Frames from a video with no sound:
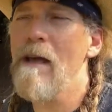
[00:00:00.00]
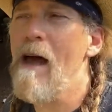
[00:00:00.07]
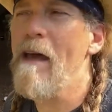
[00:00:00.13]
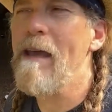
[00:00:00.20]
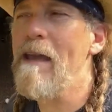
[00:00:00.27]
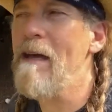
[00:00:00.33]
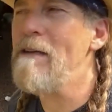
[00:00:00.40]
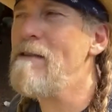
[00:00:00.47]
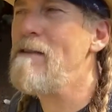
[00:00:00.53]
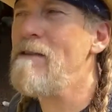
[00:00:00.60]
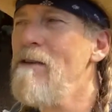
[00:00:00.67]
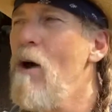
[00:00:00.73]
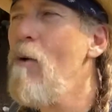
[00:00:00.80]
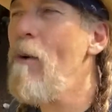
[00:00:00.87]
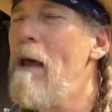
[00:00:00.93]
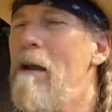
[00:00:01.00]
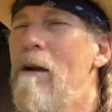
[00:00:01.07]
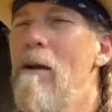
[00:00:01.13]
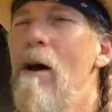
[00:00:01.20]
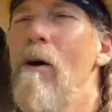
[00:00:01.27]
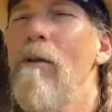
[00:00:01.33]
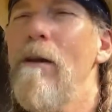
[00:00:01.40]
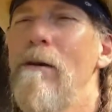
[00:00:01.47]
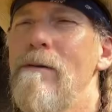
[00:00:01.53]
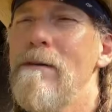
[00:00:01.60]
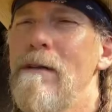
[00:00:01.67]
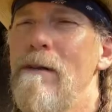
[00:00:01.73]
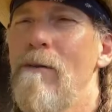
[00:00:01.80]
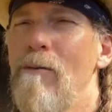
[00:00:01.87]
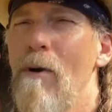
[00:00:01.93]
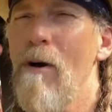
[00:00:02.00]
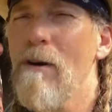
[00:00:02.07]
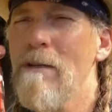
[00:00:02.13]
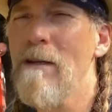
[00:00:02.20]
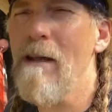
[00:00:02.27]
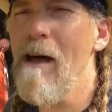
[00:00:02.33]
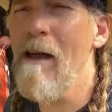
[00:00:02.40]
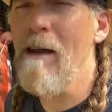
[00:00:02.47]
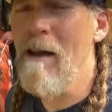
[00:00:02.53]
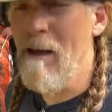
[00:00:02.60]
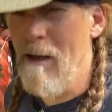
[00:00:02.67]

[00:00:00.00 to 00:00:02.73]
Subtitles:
I guess, no way to know that it was in the wrong slot.